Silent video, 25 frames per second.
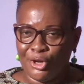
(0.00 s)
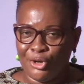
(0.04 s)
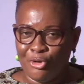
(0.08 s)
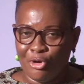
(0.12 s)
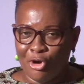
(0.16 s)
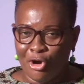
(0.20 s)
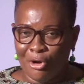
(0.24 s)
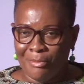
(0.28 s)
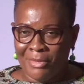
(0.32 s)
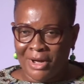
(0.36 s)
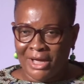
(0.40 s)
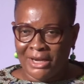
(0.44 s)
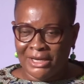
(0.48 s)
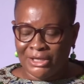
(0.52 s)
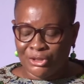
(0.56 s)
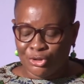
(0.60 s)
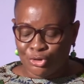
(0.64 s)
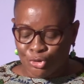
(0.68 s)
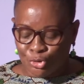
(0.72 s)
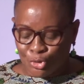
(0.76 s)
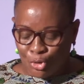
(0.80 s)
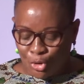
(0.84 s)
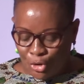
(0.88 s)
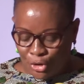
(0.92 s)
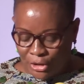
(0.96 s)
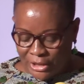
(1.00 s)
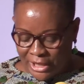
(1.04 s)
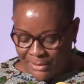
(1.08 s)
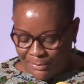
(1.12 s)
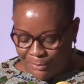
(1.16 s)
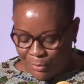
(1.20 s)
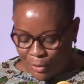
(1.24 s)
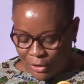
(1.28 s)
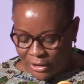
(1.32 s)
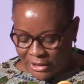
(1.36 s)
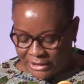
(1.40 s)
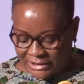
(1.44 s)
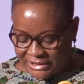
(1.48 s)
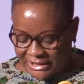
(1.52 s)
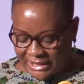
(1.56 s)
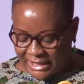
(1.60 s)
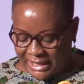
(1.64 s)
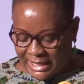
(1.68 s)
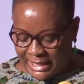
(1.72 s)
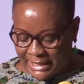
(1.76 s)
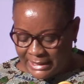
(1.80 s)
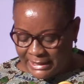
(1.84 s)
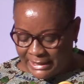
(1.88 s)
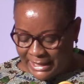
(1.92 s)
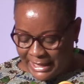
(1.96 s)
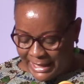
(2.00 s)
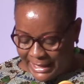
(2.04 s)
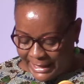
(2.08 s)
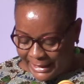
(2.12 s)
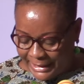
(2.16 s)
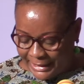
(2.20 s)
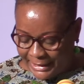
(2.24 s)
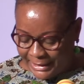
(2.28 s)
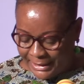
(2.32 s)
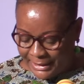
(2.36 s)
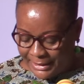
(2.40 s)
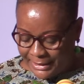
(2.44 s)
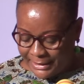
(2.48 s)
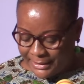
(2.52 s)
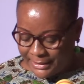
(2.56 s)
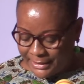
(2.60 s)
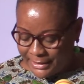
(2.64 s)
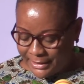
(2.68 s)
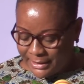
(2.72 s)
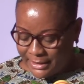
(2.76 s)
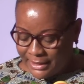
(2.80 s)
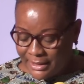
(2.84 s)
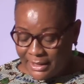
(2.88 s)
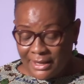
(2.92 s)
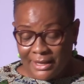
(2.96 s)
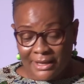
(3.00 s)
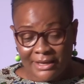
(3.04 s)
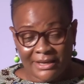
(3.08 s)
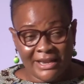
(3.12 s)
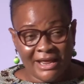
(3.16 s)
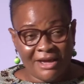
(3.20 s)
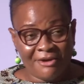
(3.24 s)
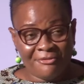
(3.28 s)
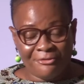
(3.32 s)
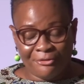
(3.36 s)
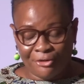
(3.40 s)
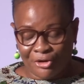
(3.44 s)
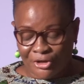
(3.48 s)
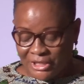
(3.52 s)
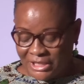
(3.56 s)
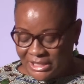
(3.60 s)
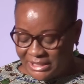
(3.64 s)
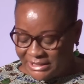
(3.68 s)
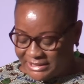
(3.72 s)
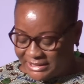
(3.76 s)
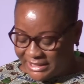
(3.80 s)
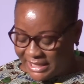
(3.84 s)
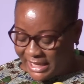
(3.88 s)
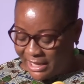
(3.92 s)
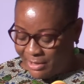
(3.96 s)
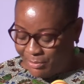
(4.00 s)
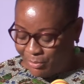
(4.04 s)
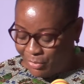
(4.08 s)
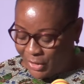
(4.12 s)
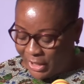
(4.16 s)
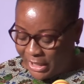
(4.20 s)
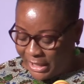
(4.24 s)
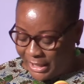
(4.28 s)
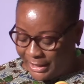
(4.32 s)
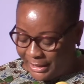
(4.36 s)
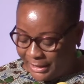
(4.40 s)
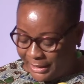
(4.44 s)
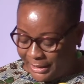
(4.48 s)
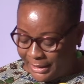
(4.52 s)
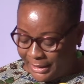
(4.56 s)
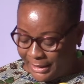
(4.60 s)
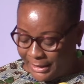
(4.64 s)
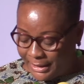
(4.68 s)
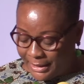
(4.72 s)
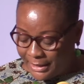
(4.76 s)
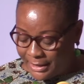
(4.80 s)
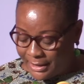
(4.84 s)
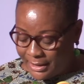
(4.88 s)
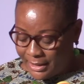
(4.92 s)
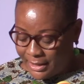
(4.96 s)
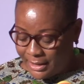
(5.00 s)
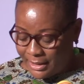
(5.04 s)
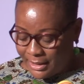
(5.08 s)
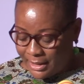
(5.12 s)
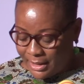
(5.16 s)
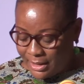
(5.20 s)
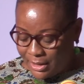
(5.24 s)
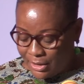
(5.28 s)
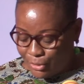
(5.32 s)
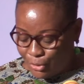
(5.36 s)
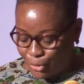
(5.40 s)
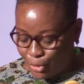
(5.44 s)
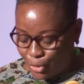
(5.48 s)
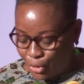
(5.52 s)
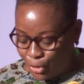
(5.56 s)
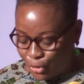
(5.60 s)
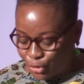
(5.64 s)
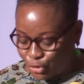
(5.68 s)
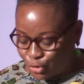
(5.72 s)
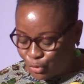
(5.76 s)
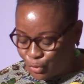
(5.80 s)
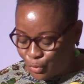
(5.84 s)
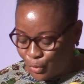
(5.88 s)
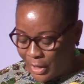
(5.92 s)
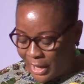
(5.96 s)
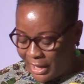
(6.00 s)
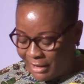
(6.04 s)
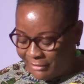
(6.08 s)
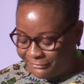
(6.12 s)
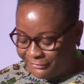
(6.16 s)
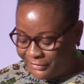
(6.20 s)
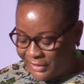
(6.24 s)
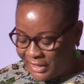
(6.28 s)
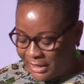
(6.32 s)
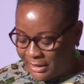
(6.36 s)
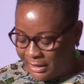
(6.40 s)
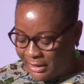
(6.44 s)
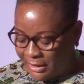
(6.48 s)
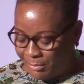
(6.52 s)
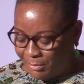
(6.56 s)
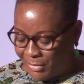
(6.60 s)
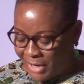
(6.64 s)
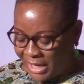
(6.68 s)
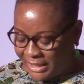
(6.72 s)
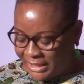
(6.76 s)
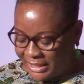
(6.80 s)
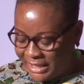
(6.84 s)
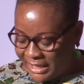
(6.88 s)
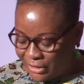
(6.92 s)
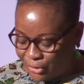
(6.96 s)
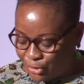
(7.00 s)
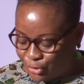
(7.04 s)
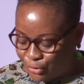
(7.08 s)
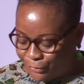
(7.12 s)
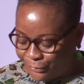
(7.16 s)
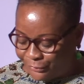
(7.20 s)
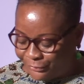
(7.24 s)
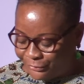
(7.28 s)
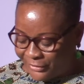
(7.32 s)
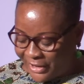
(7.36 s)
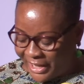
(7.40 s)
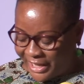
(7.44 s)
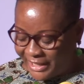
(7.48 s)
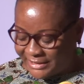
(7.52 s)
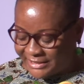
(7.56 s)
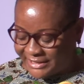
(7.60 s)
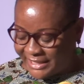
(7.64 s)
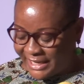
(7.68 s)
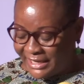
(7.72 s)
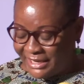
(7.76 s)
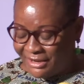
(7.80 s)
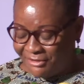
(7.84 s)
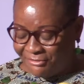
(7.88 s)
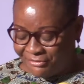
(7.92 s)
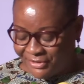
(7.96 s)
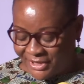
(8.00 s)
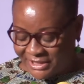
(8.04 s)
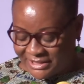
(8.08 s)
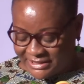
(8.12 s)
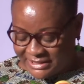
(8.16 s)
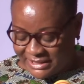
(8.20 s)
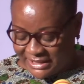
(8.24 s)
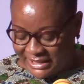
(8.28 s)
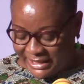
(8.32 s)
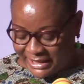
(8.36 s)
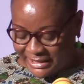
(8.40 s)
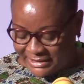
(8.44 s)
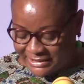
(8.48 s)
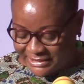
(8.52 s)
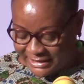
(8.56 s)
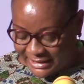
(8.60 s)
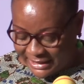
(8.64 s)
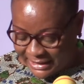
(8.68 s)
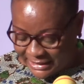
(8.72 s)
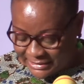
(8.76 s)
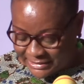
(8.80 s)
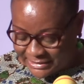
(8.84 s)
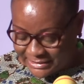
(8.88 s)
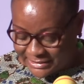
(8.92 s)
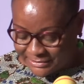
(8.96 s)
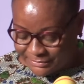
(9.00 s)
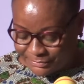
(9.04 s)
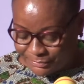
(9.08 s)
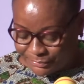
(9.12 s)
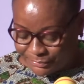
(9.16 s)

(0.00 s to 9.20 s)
normally towed a political line, therefore disabling those who have the mandate to fight and investigate it,